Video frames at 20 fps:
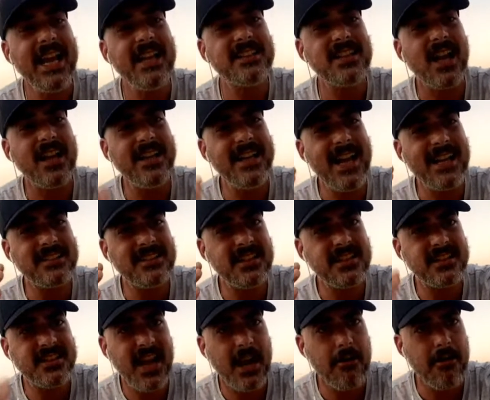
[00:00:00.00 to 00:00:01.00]
It's
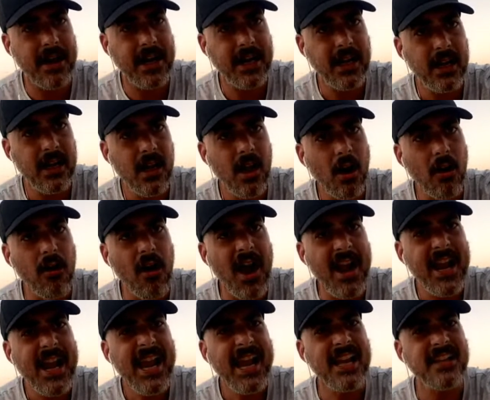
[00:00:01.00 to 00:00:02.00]
unnecessary, all
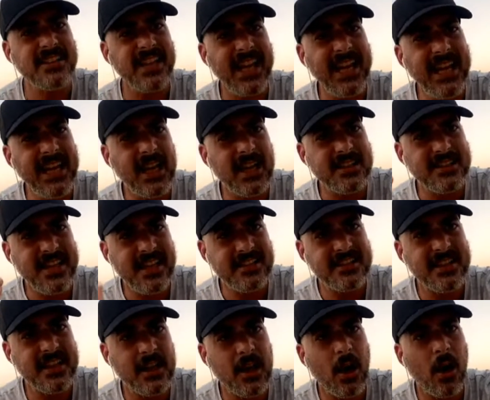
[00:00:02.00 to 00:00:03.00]
right? It's
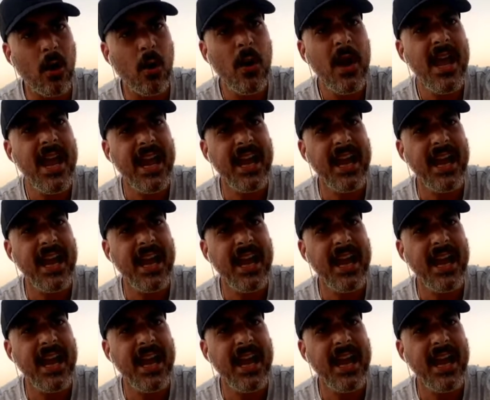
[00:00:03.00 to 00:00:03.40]
egotistical.